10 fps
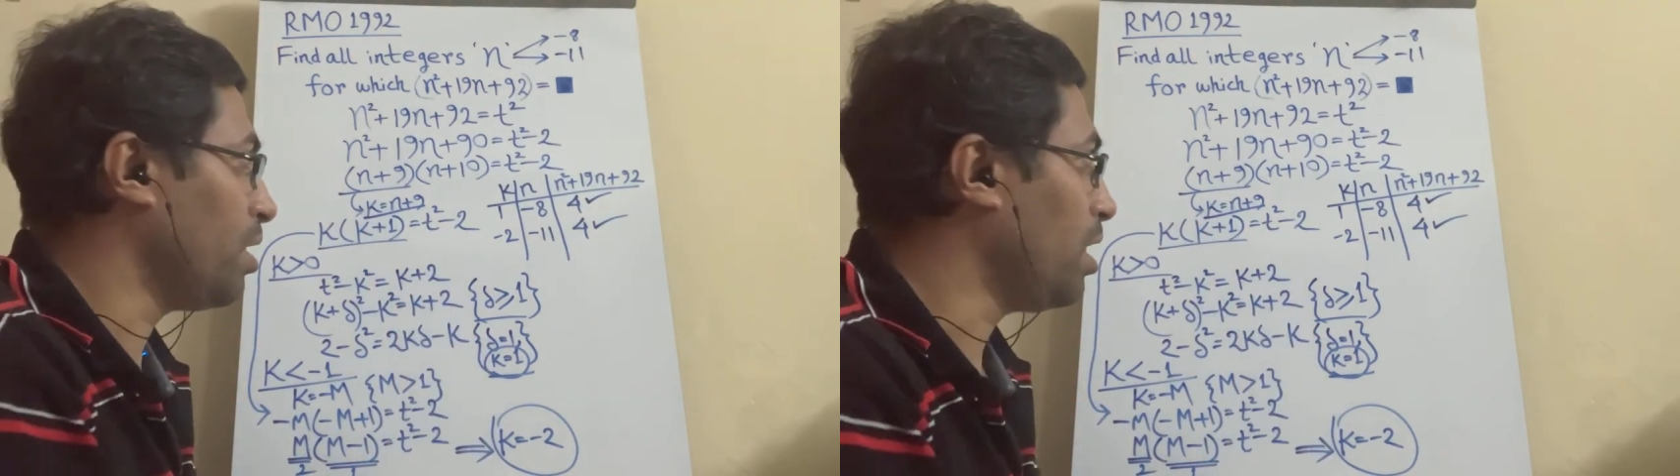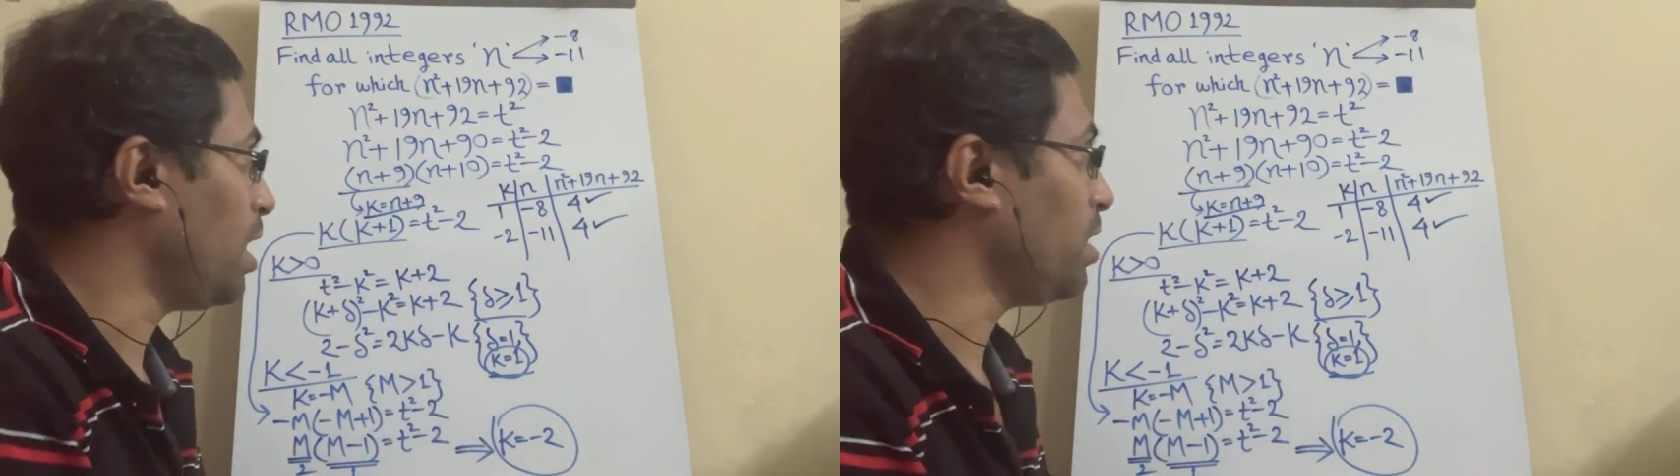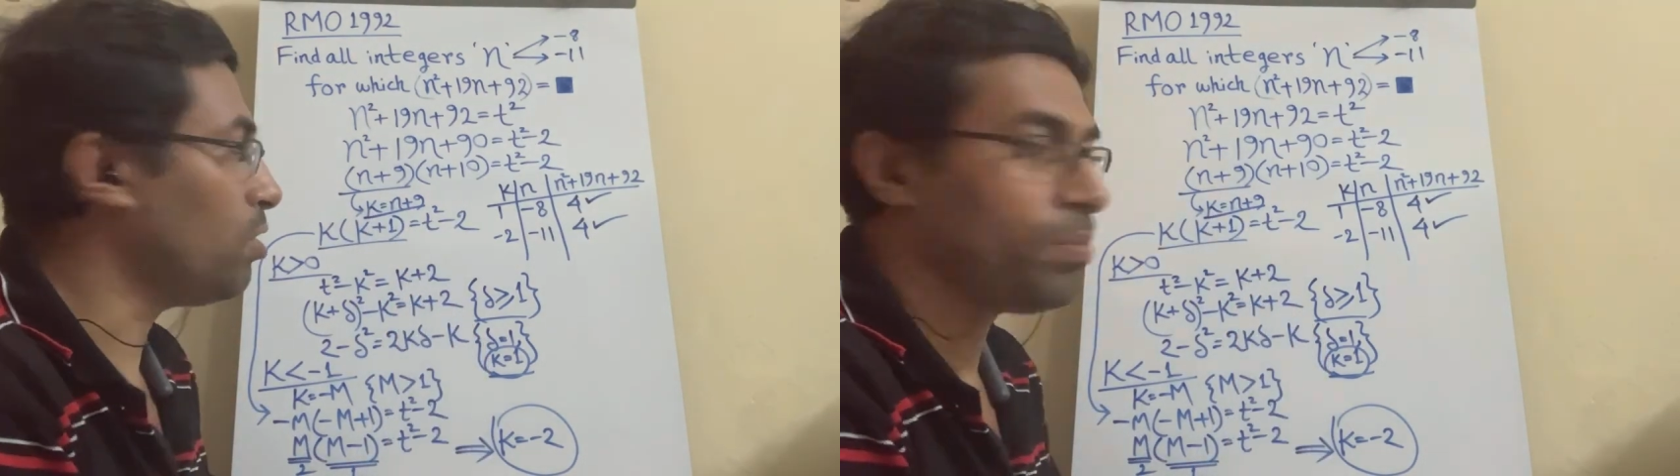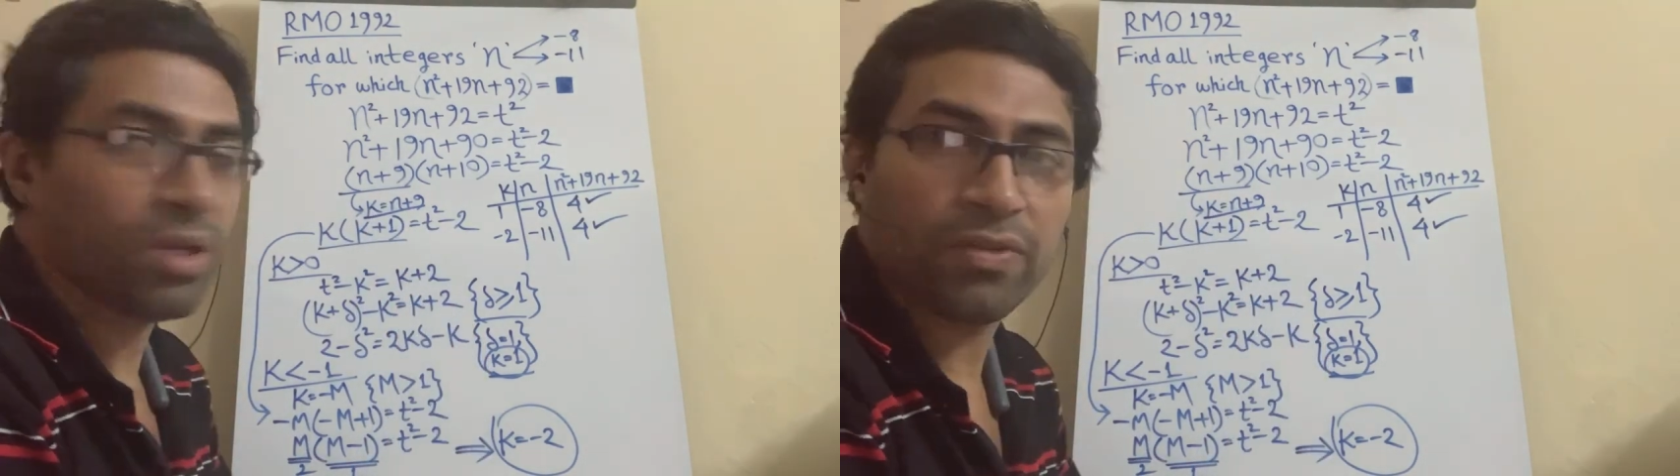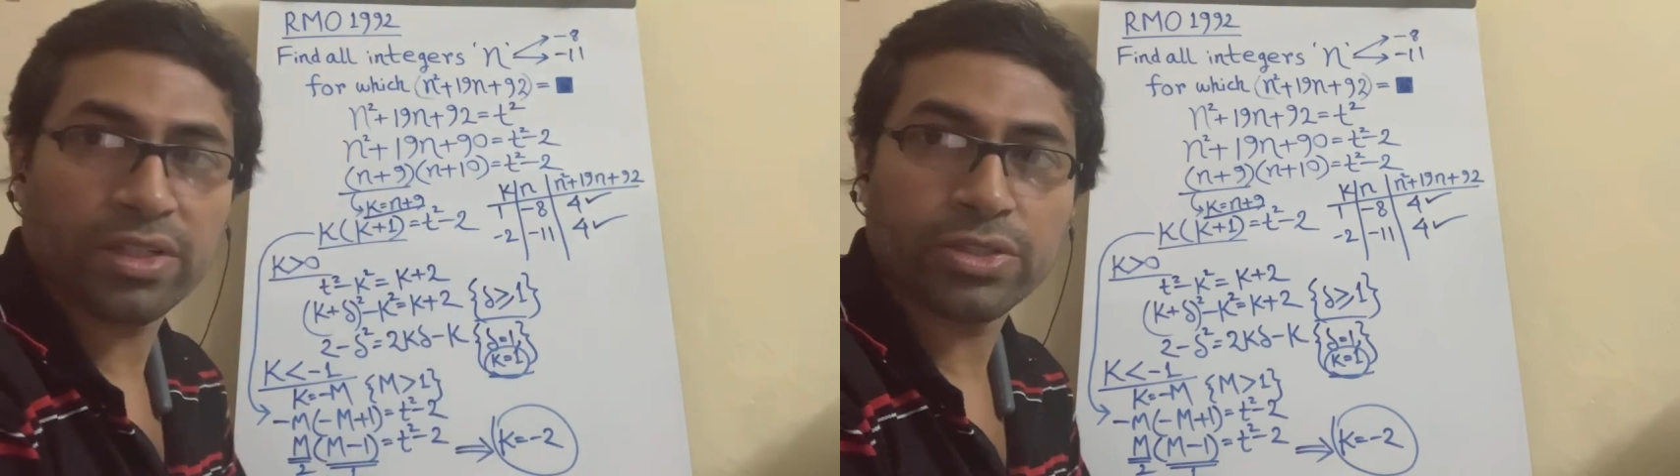I hope you
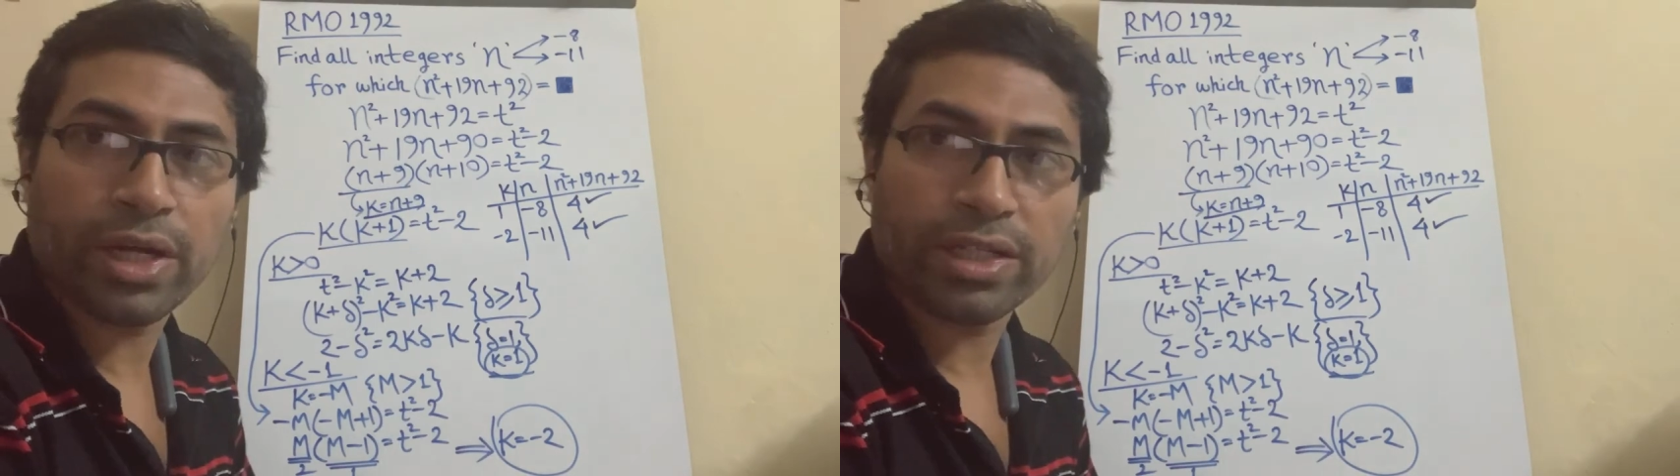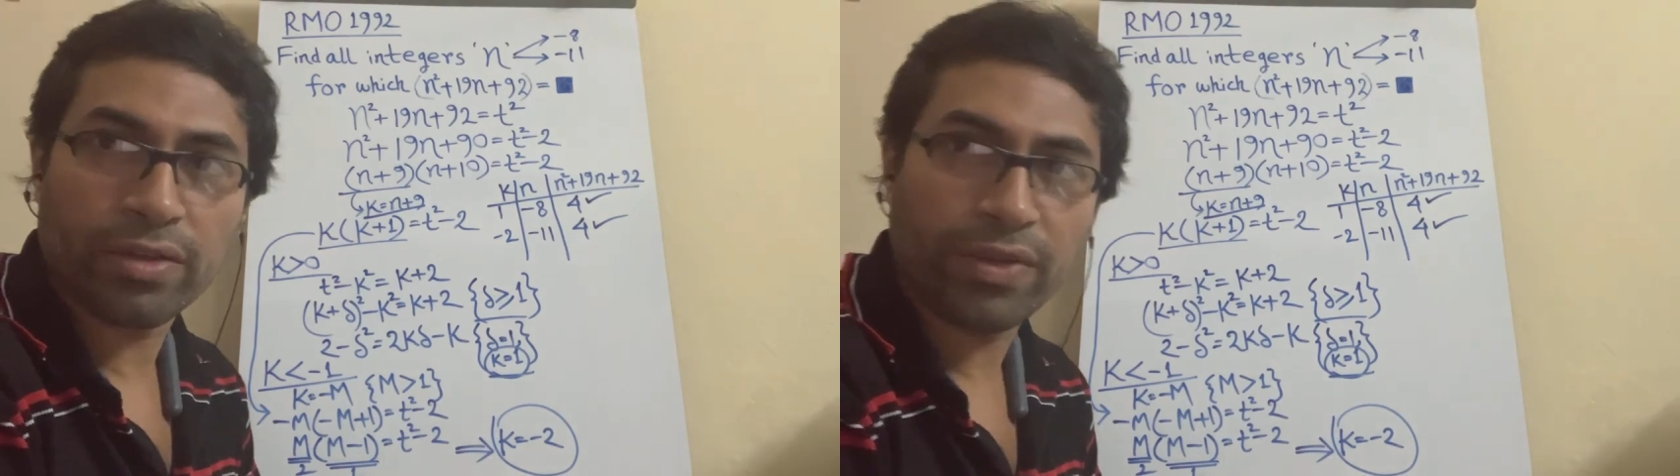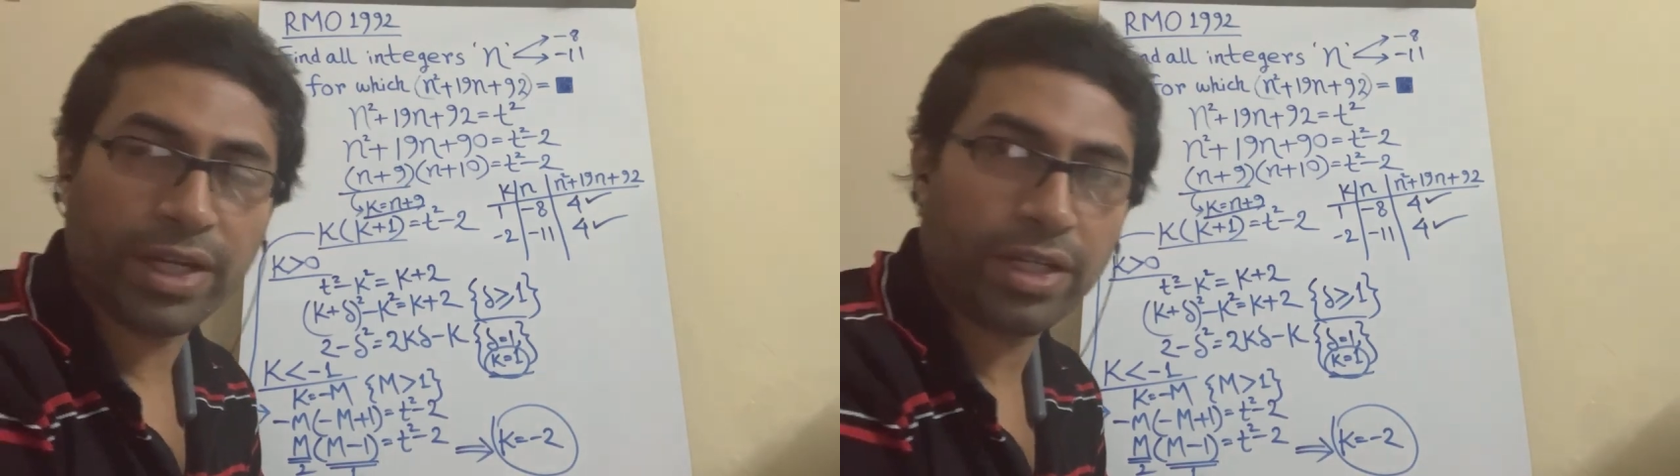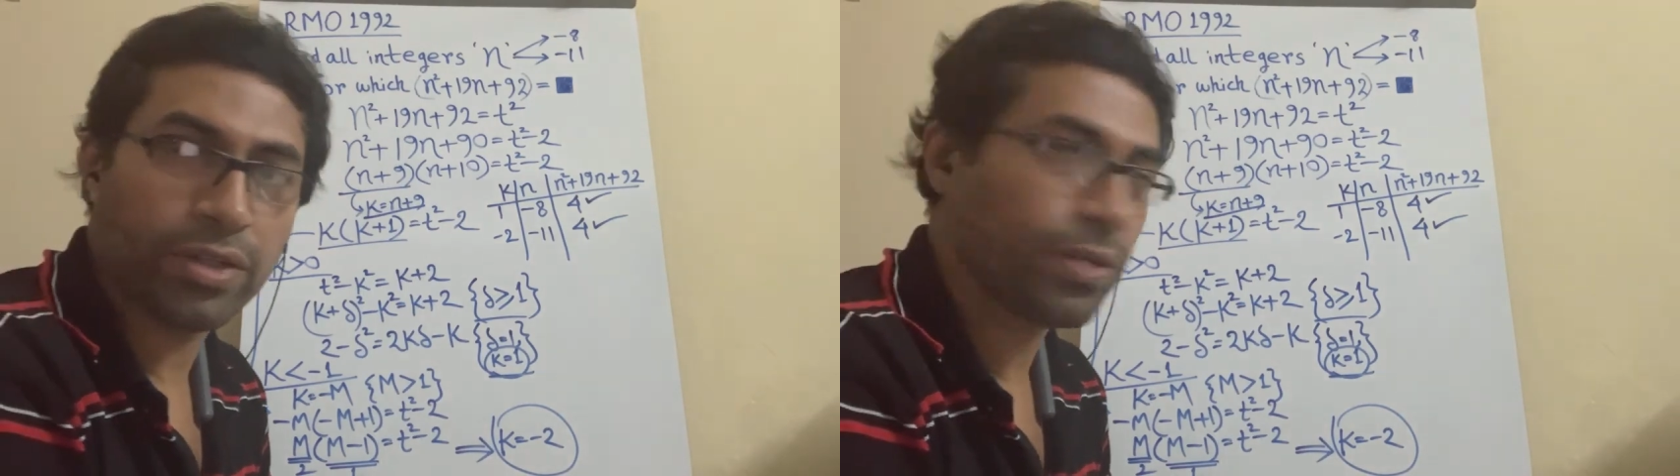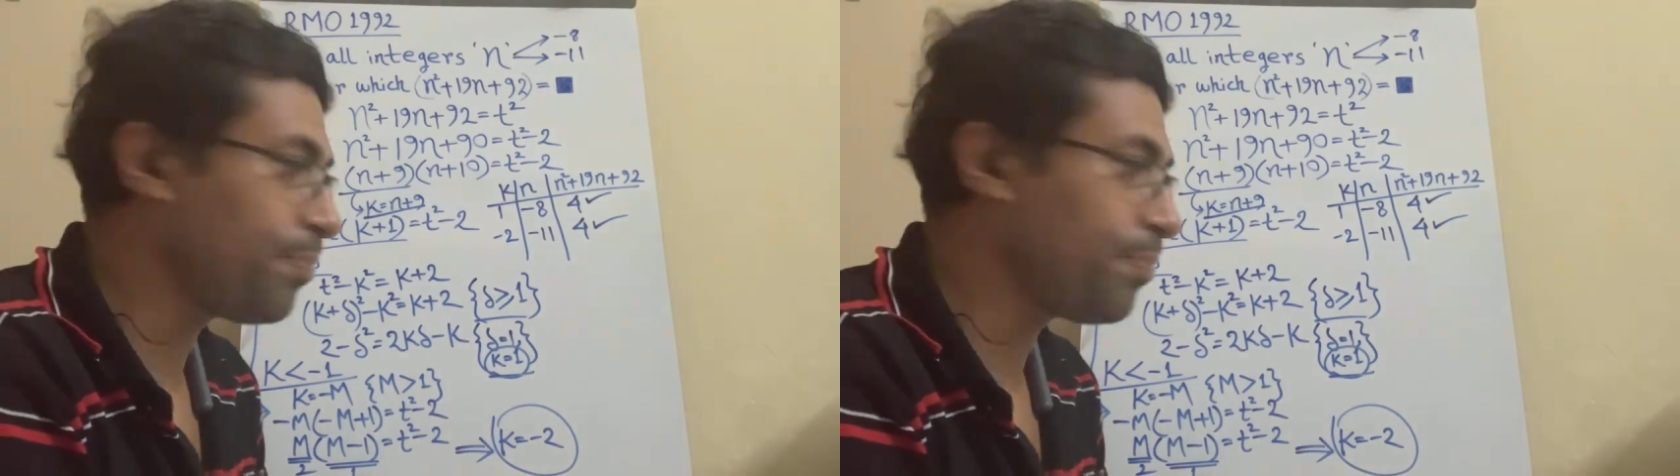have enjoyed the video,